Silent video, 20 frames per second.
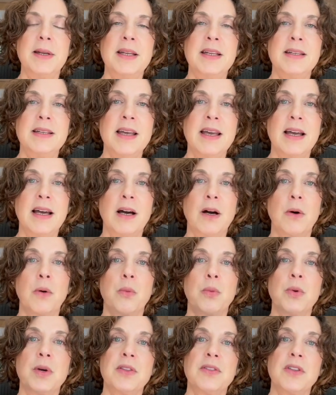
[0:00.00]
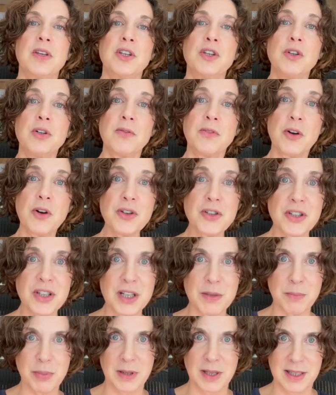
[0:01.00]
Now, with the
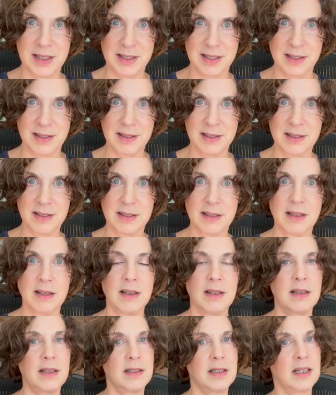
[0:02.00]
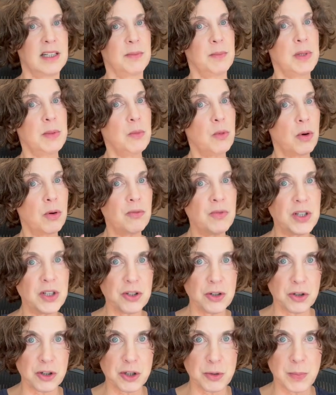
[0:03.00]
university places, they tend to be more
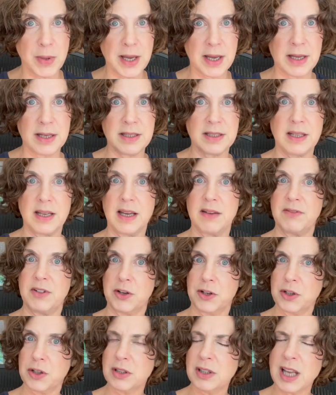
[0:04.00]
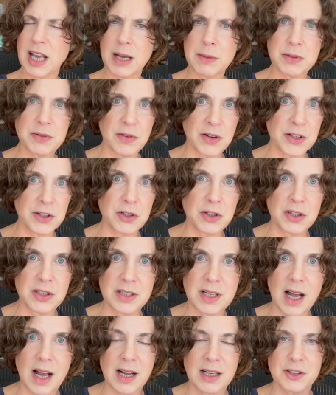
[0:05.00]
research-based. They have very good labs, very good
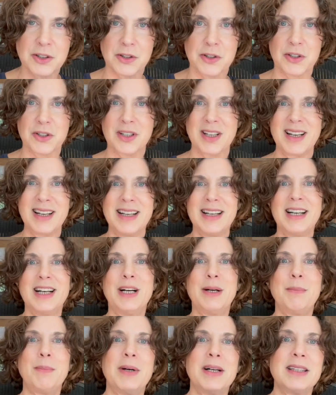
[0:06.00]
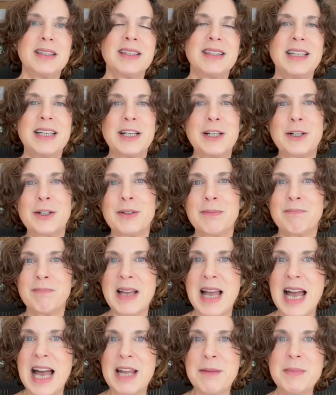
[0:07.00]
doctors, but their
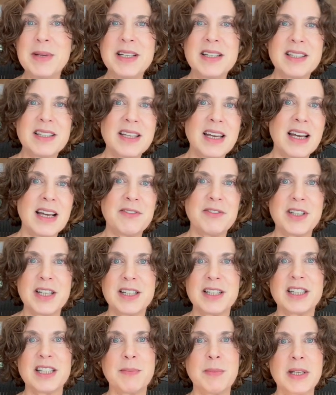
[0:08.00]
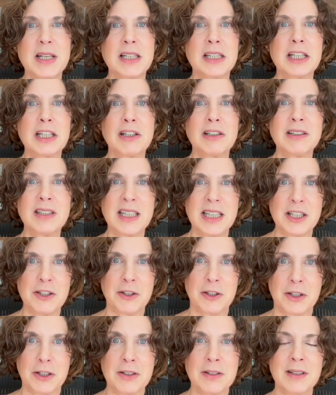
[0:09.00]
admin staff tends to be a little
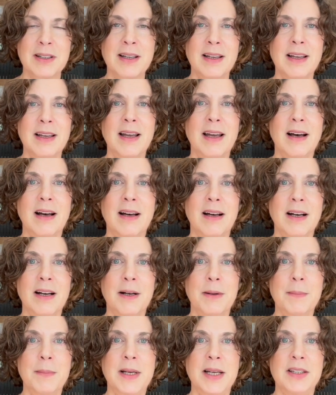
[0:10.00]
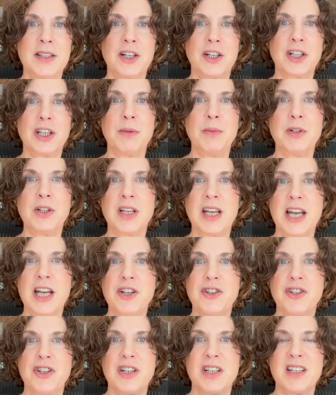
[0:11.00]
leaner, and their
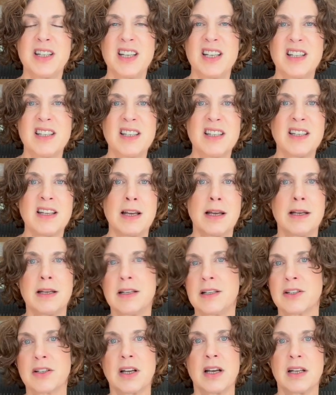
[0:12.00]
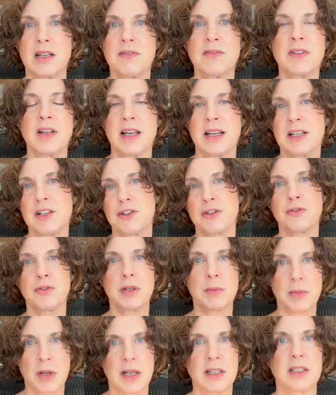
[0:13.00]
communication isn't as kind of like
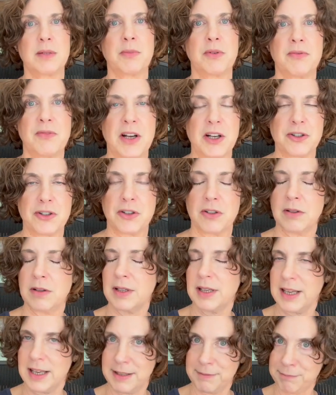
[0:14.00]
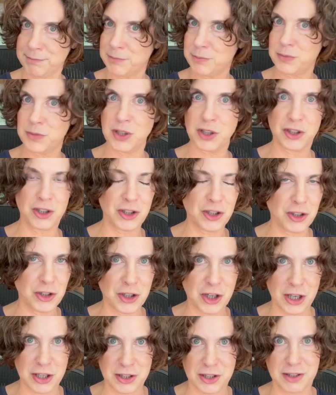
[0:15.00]
streamlined to professional. Again, this is
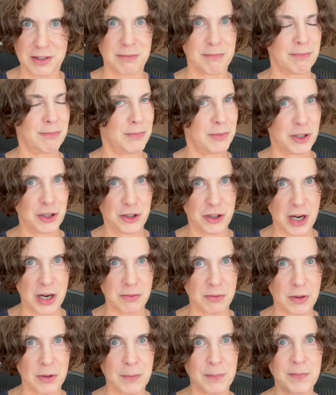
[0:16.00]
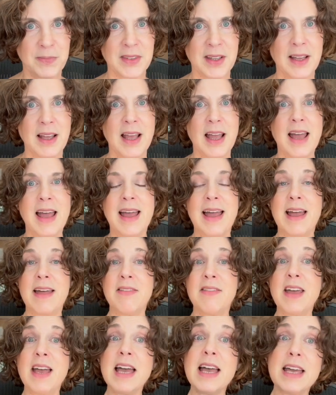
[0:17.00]
just general.
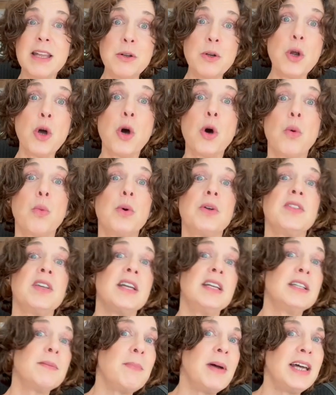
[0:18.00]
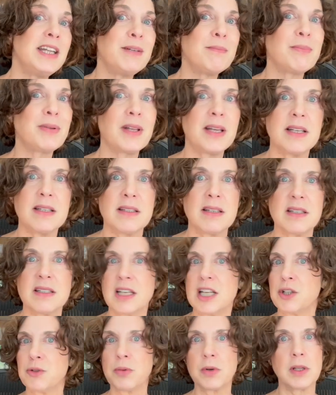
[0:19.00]
And then with the independent places,
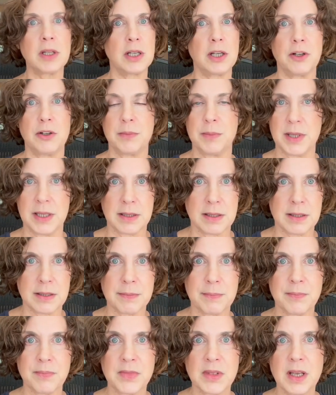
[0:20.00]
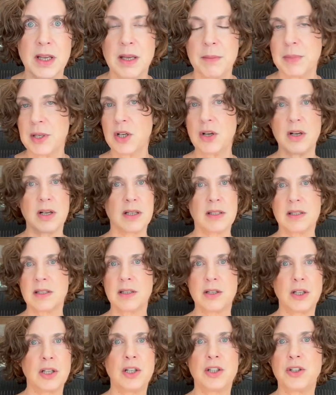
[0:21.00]
it's really hit or miss
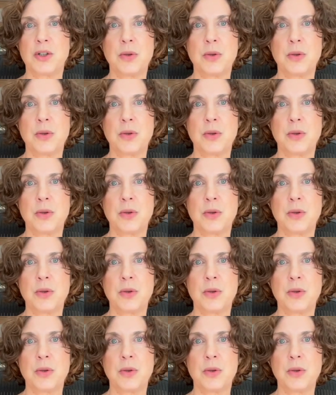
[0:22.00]
because it's